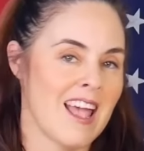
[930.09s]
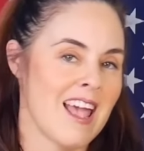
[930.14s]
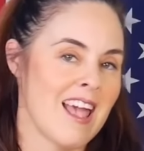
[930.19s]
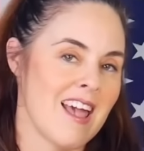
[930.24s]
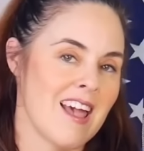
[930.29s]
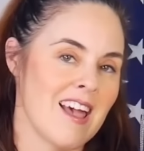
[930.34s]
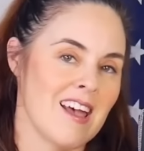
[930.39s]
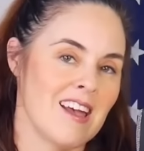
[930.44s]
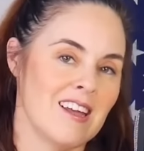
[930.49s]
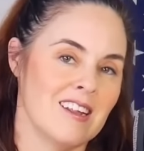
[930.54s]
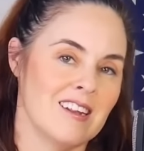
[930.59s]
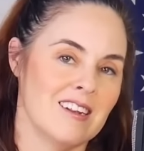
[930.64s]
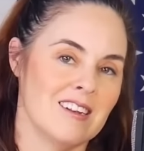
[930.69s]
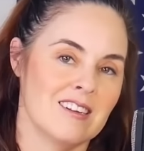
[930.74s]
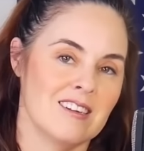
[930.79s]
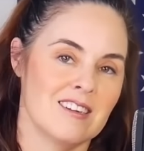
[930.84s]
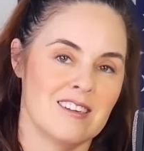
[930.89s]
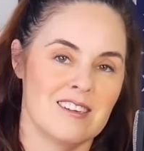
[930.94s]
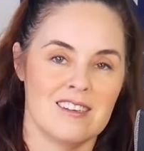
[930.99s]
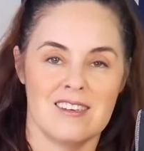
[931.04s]

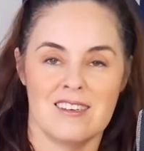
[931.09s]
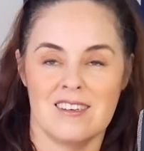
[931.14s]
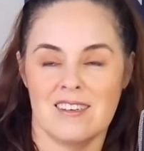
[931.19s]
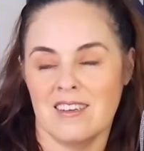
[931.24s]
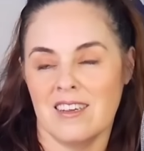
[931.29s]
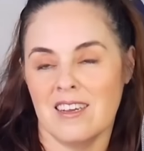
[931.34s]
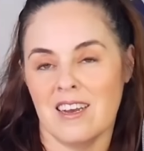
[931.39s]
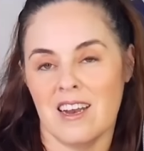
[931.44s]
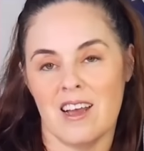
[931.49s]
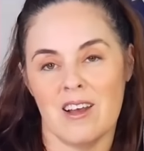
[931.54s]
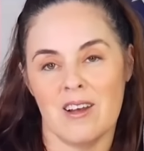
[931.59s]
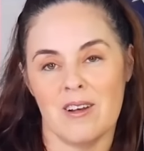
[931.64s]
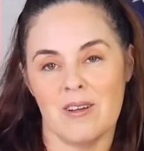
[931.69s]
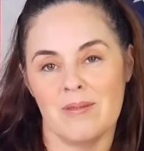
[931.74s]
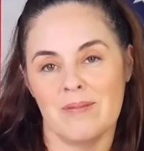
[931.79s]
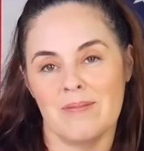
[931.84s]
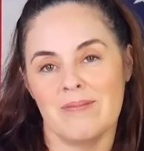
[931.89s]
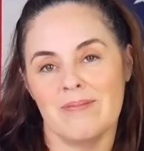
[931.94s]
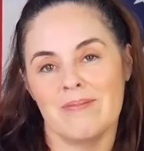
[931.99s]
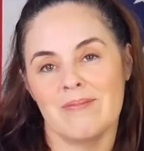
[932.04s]
And you
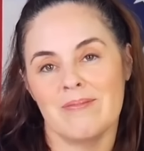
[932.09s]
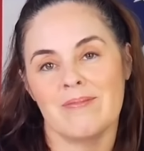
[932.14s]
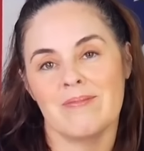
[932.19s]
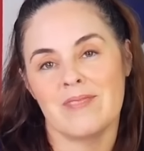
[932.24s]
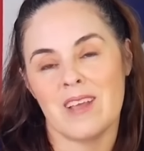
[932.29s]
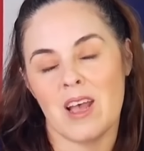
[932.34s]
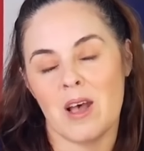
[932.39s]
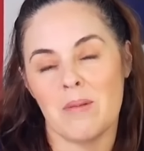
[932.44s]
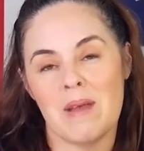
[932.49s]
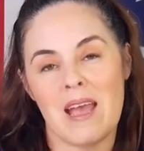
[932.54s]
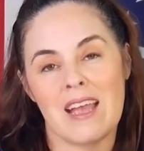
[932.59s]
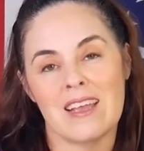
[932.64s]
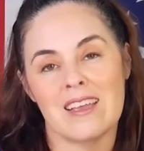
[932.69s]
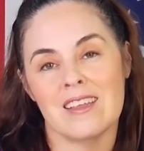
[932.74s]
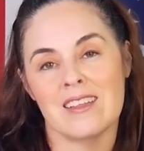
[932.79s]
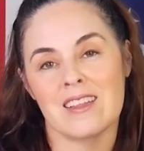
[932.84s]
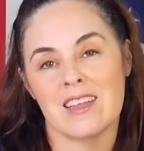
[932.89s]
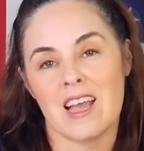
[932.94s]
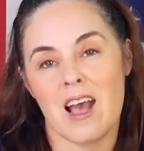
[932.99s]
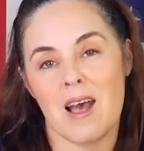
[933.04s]
know, tell Maggie
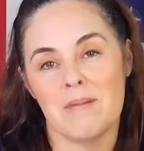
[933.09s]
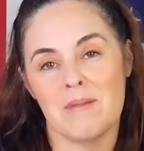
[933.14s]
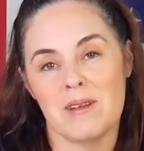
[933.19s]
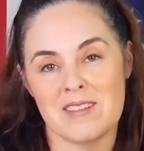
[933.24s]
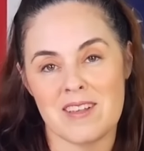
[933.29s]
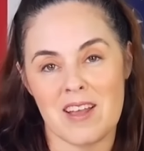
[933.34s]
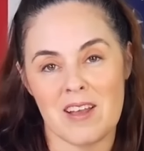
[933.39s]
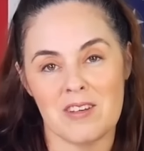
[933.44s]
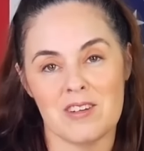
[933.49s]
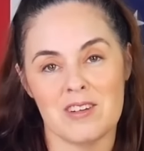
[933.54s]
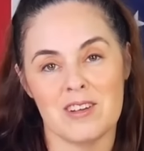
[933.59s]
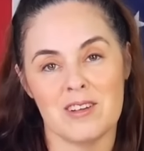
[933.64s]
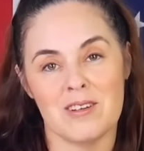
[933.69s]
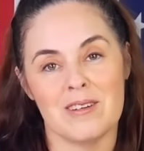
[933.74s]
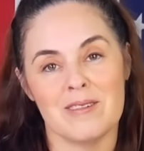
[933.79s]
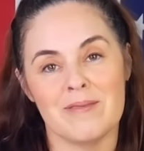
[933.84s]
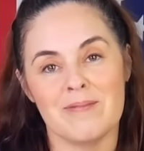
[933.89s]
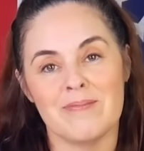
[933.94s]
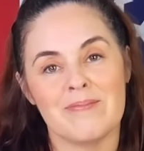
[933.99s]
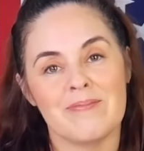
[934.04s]
in the comments how you're
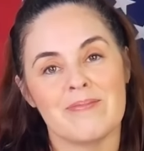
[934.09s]
doing.